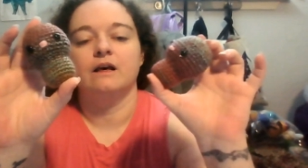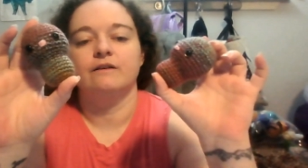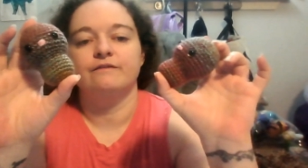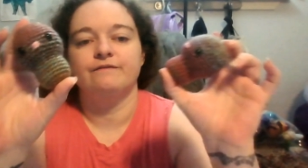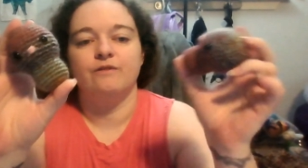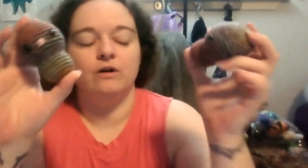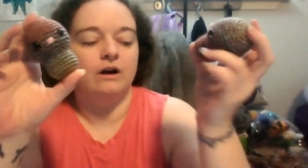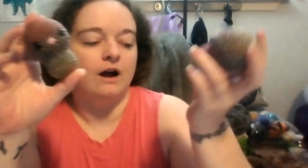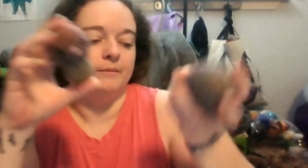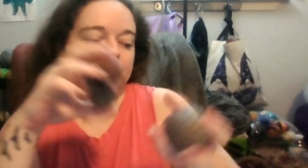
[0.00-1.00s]
For
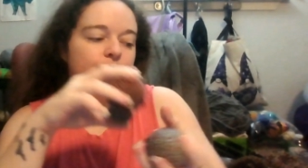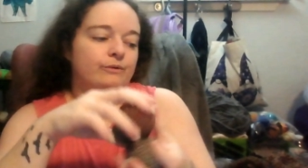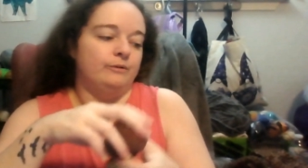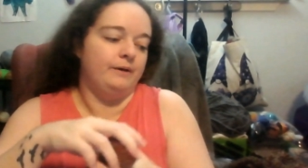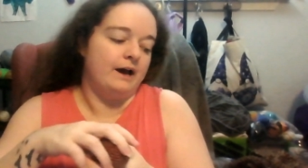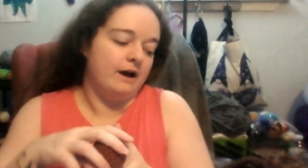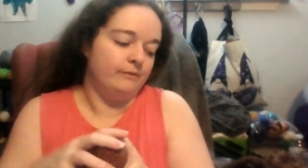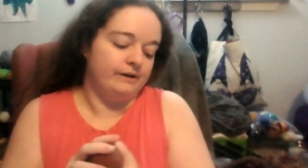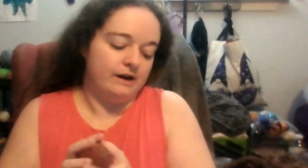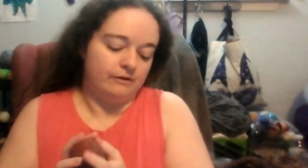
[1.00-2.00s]
amigurumi, I would
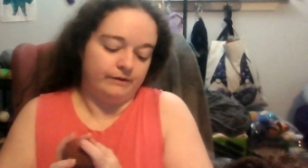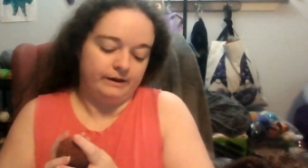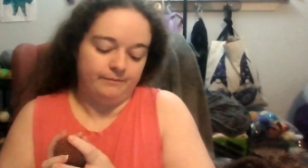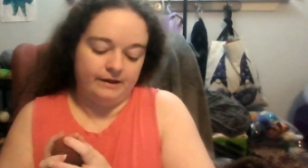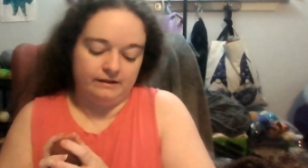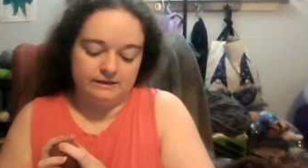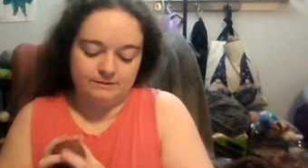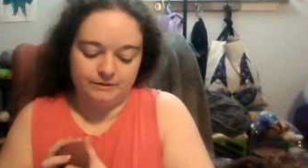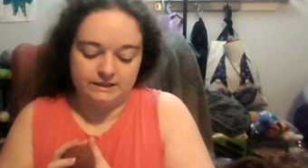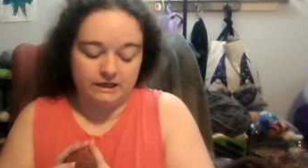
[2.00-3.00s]
not recommend this
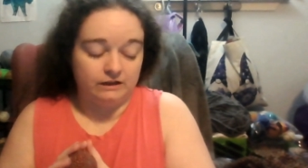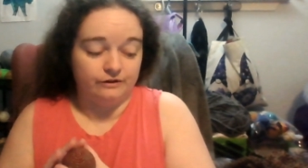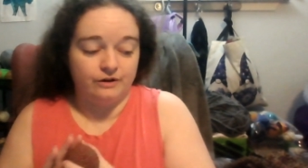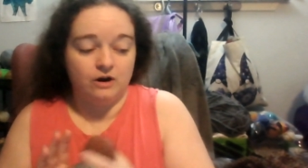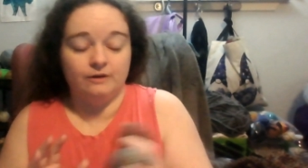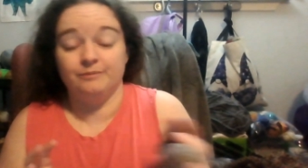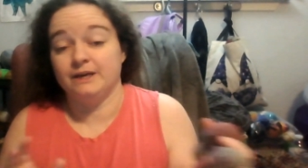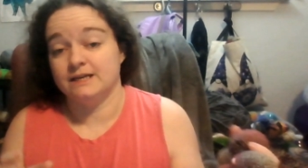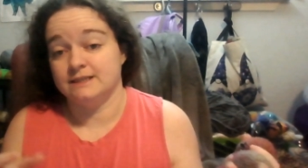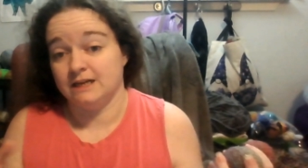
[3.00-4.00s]
particular yarn
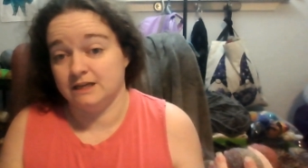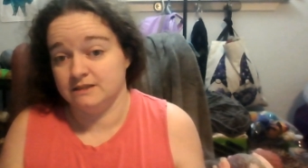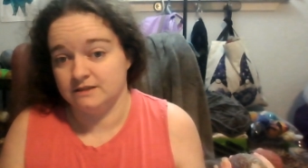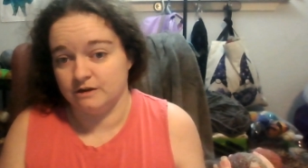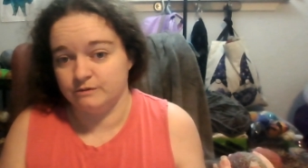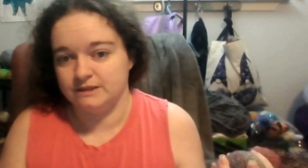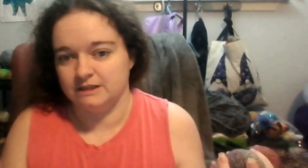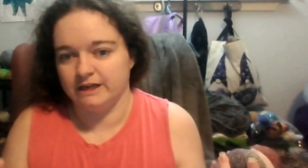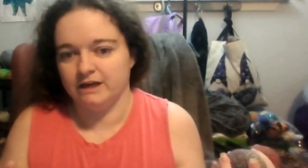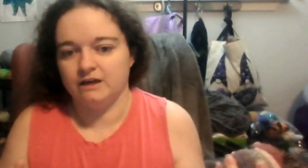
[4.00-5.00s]
because it is so
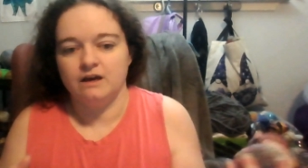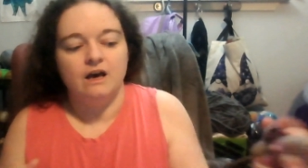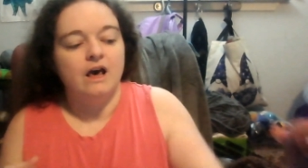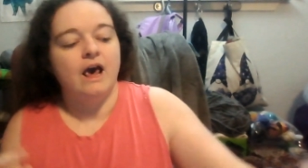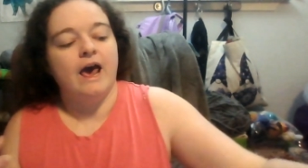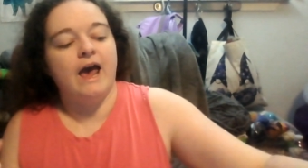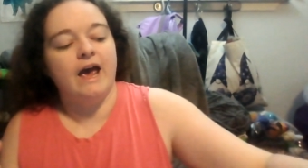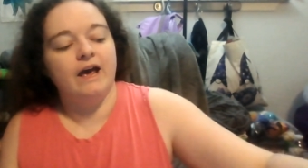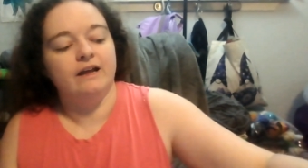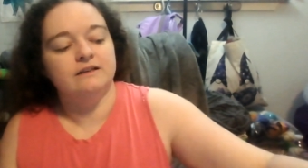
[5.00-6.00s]
slick,
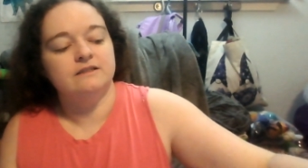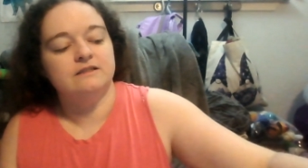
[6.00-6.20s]
and